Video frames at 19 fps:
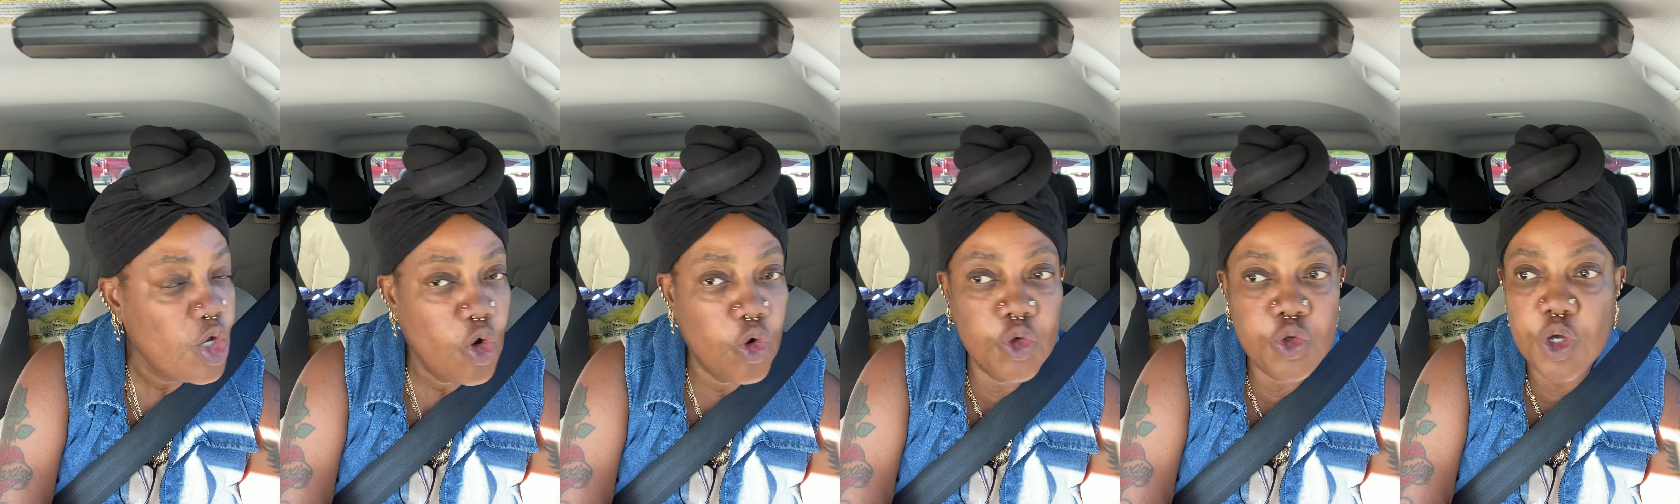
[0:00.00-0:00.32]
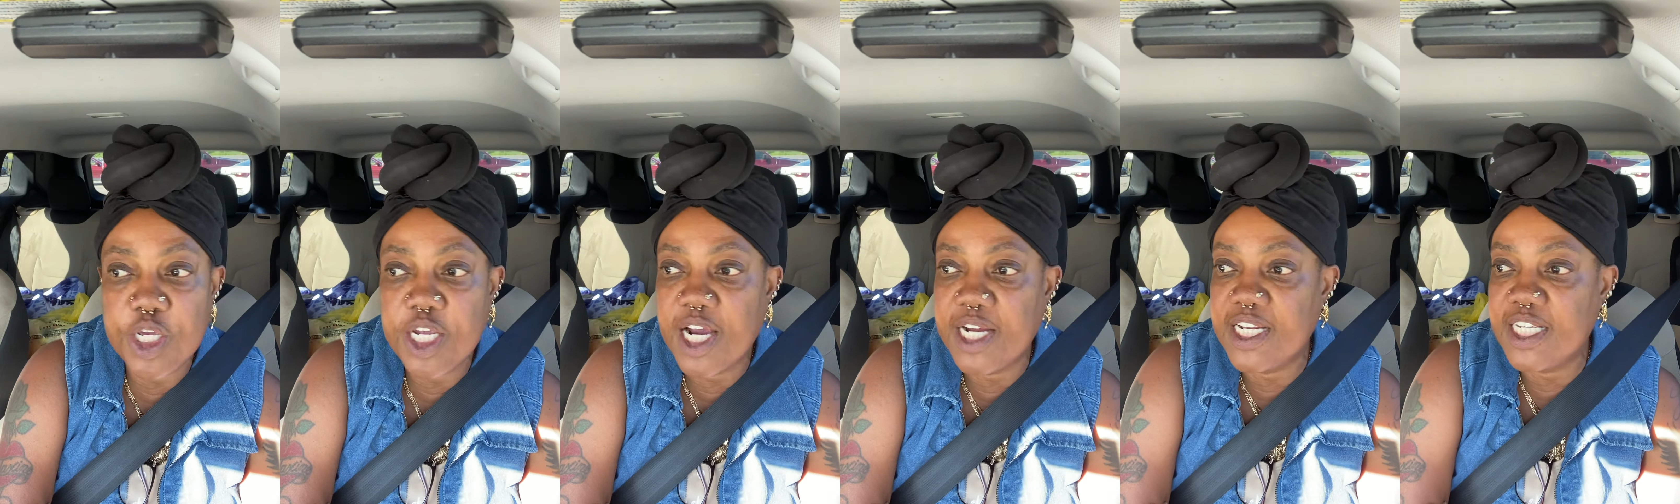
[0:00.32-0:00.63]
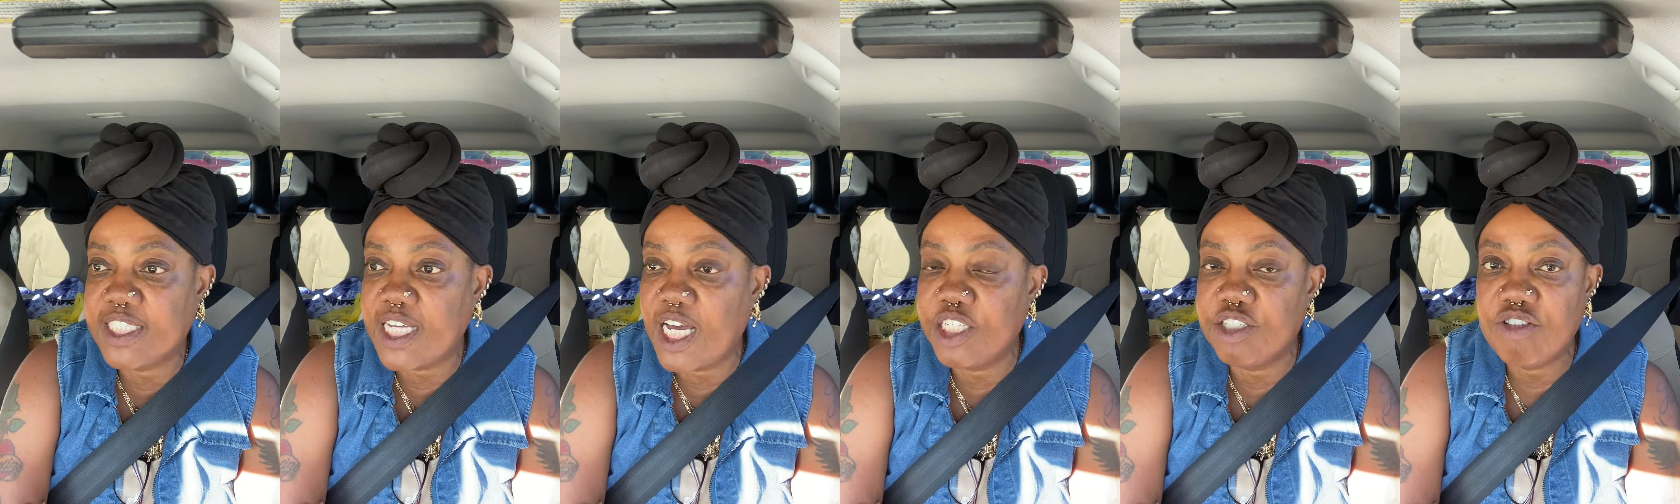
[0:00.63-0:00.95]
you know hear
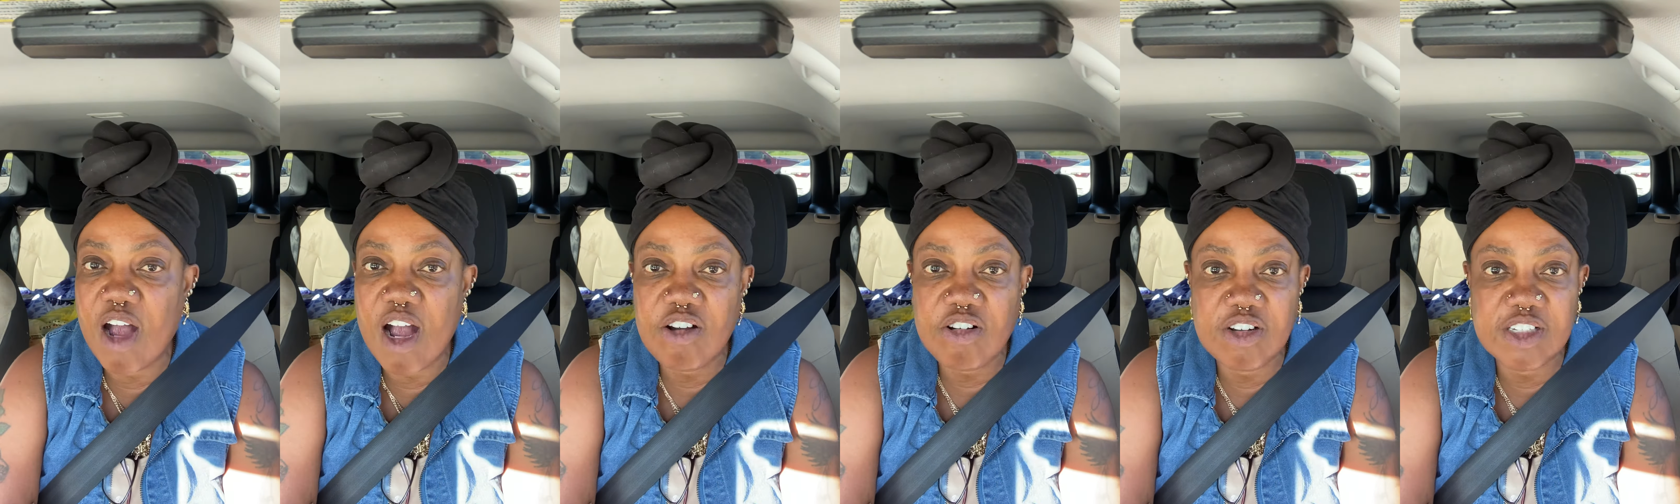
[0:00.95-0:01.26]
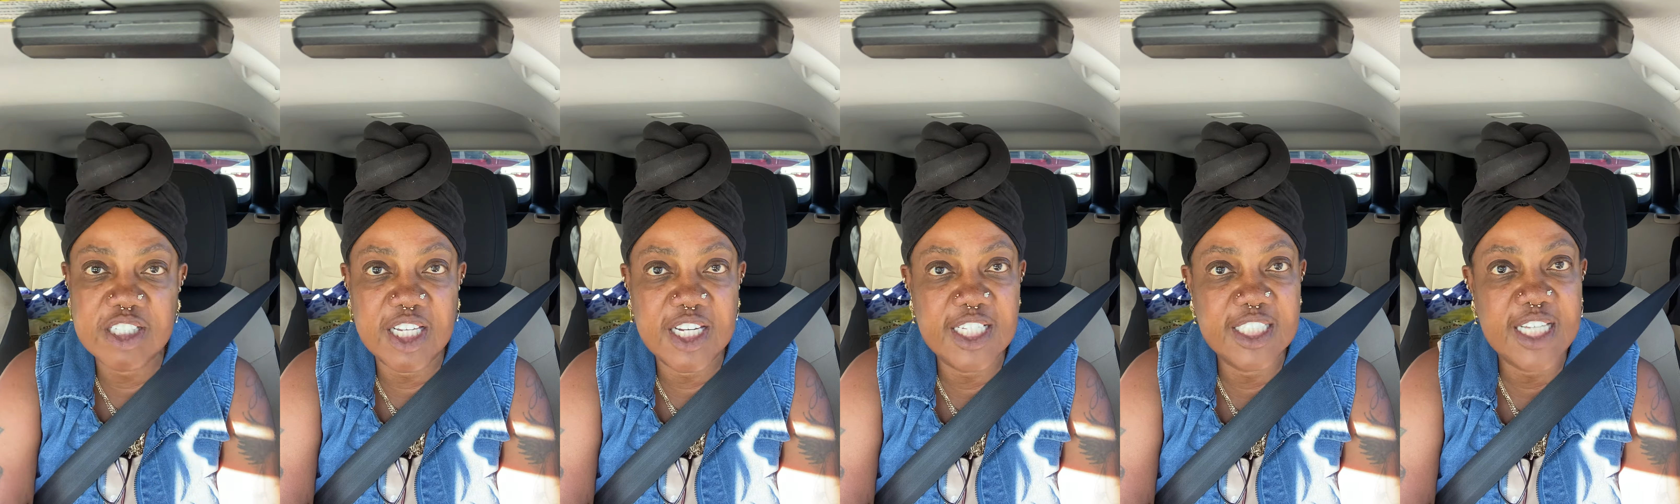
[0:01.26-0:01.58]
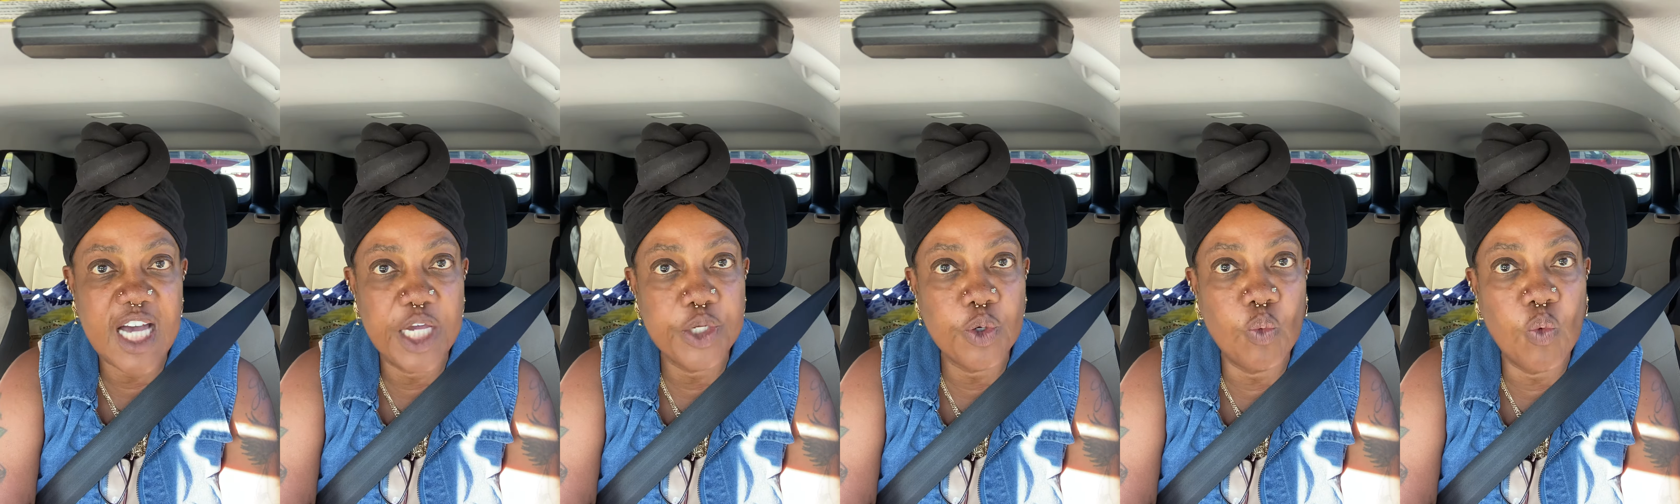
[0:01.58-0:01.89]
this, a drunker say this,
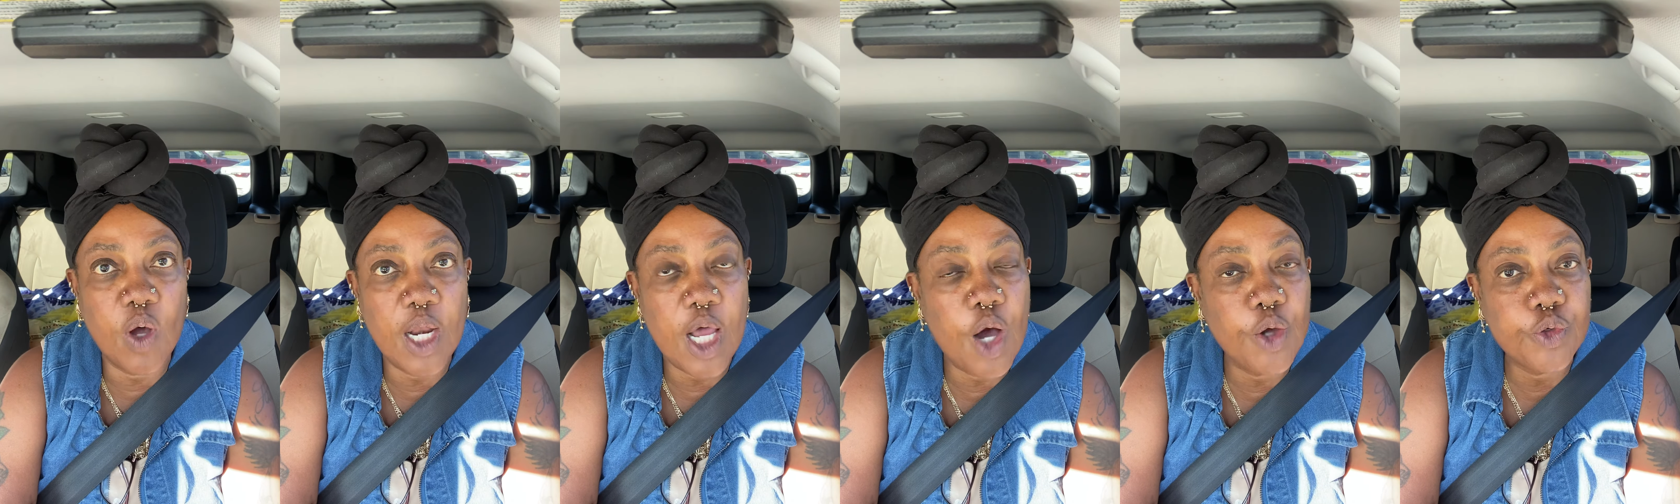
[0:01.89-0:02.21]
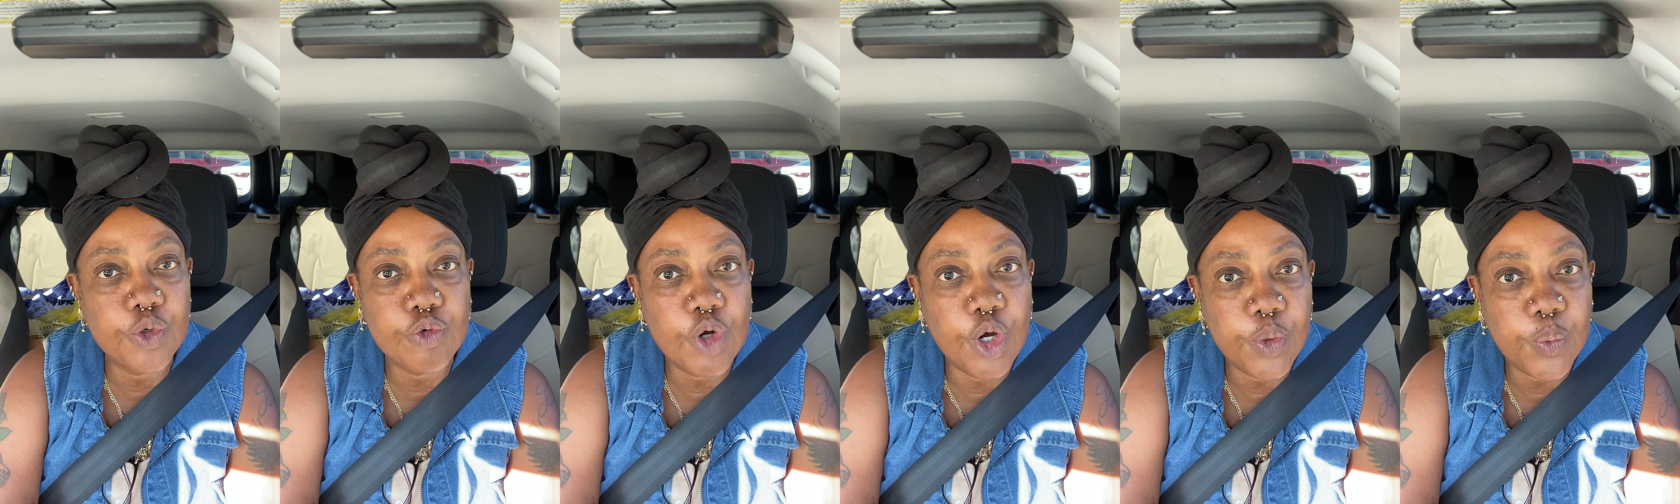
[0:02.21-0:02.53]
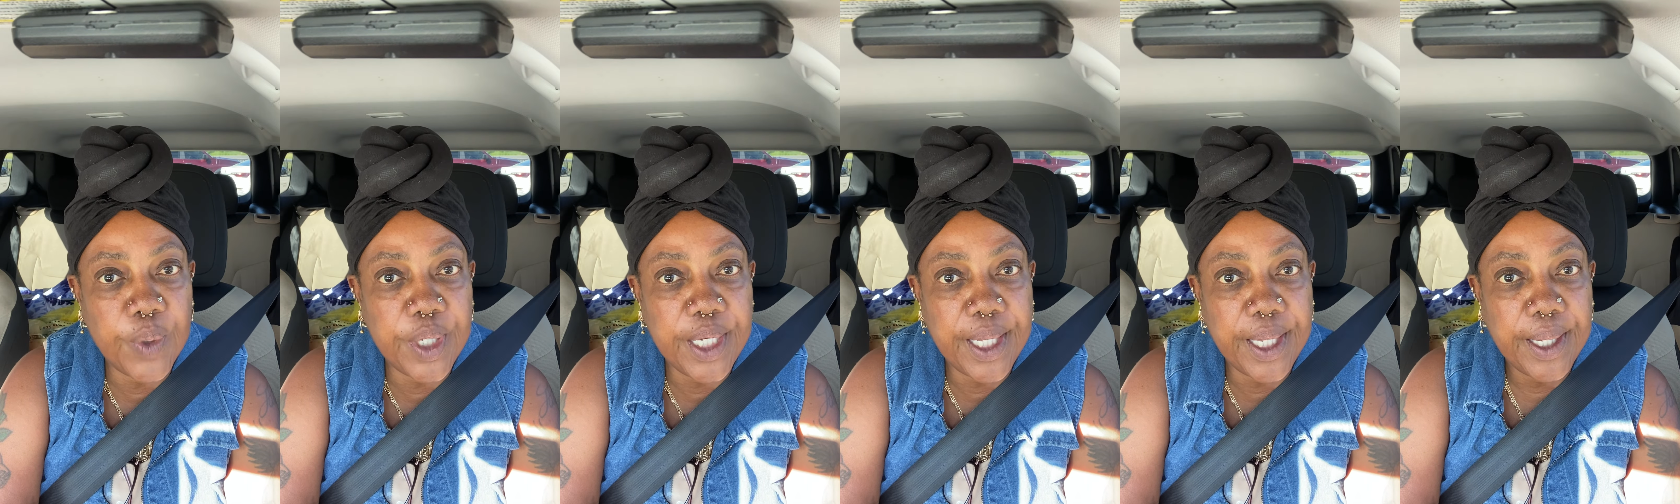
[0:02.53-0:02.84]
and the whole on run
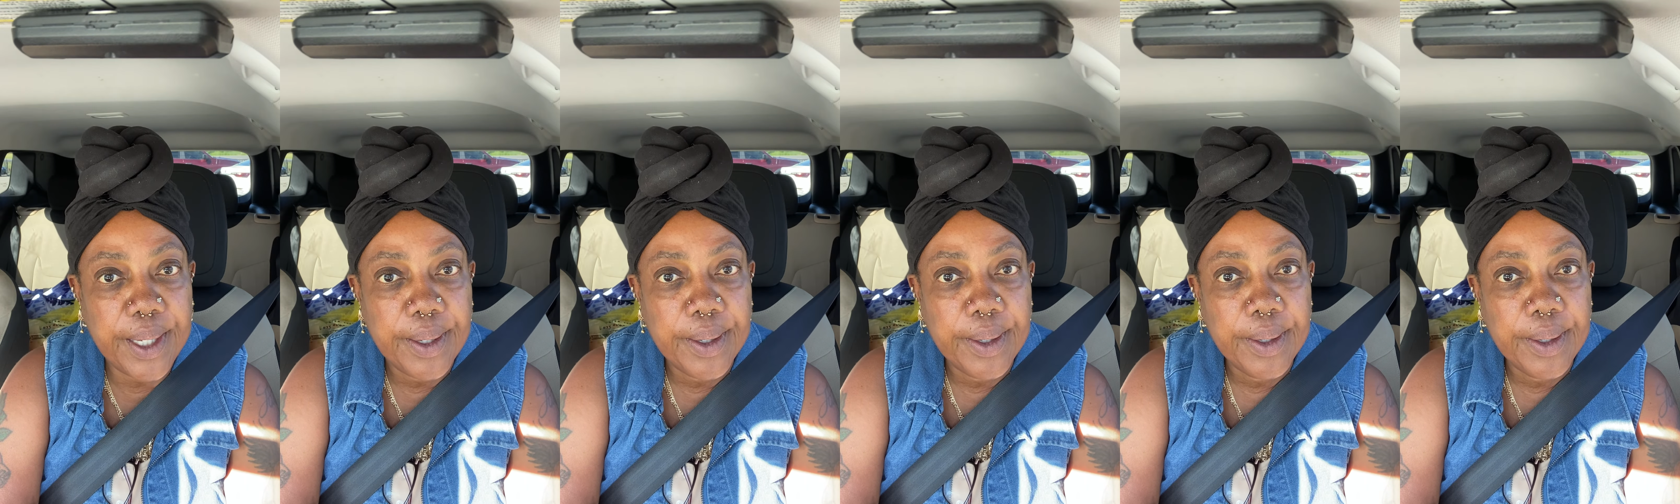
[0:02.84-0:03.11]
with it.